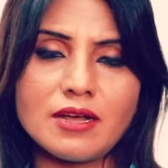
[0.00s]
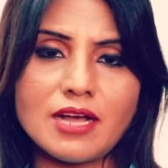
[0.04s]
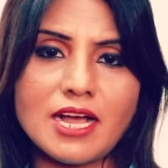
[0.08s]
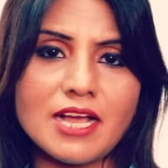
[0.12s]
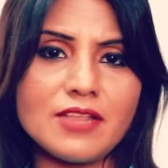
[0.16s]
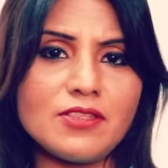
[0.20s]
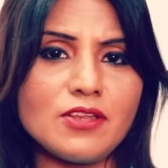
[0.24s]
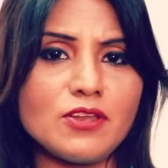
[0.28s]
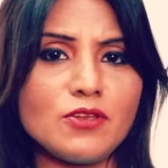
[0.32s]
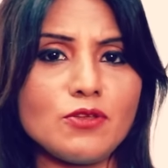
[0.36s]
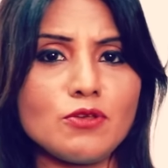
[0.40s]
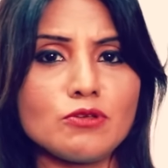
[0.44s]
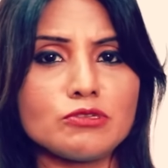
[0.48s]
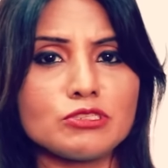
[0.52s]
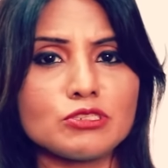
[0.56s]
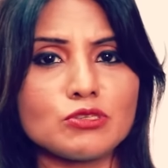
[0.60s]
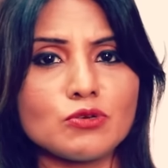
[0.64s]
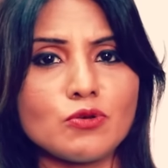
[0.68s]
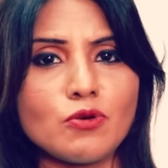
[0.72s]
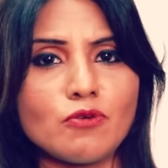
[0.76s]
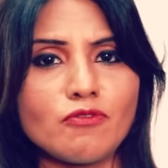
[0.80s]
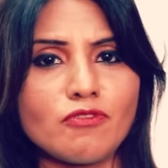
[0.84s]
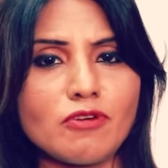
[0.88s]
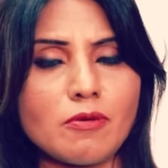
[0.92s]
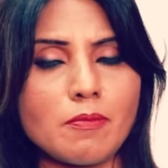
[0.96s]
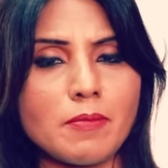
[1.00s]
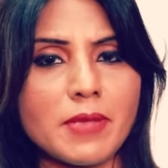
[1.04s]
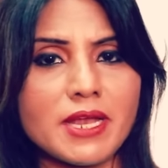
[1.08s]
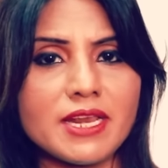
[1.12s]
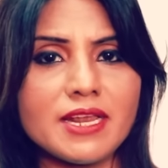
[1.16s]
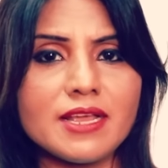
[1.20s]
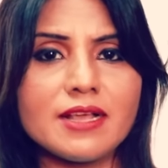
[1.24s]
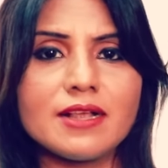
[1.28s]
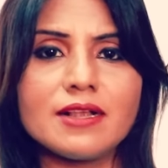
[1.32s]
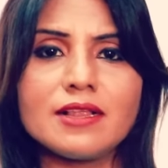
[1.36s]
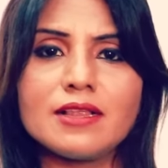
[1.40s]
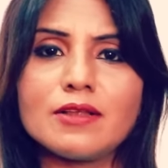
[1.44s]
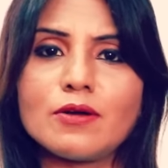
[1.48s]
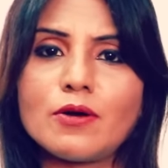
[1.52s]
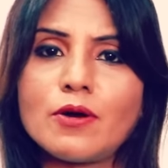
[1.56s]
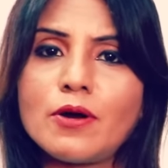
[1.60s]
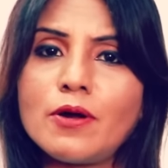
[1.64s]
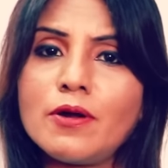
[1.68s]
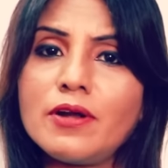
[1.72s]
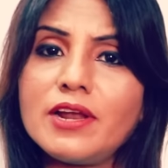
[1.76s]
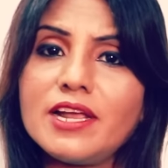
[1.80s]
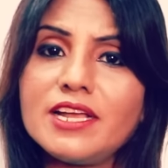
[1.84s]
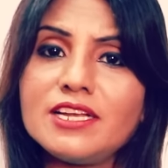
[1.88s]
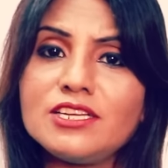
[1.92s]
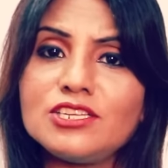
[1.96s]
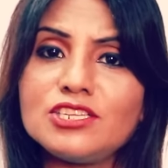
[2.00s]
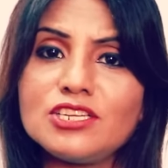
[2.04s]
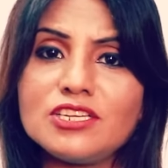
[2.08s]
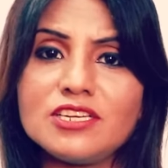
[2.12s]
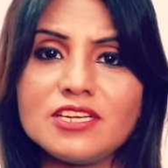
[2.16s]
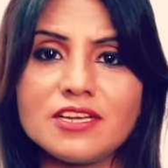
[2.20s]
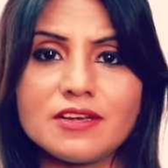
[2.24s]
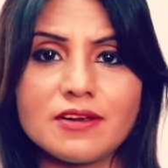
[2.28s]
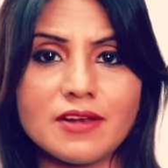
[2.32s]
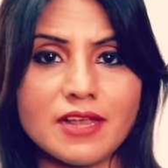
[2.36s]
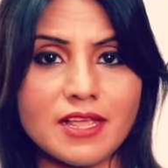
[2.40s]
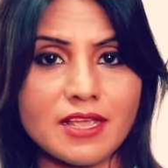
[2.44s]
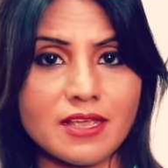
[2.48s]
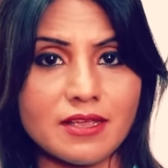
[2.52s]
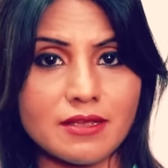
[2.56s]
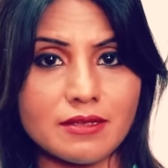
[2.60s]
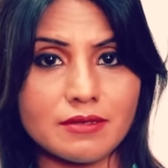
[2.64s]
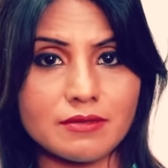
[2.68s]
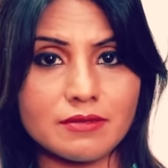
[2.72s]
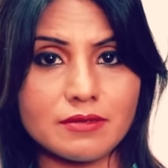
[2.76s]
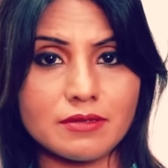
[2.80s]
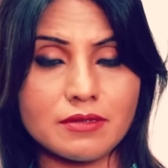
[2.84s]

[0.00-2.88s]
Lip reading: Either you used to go for medical or engineering.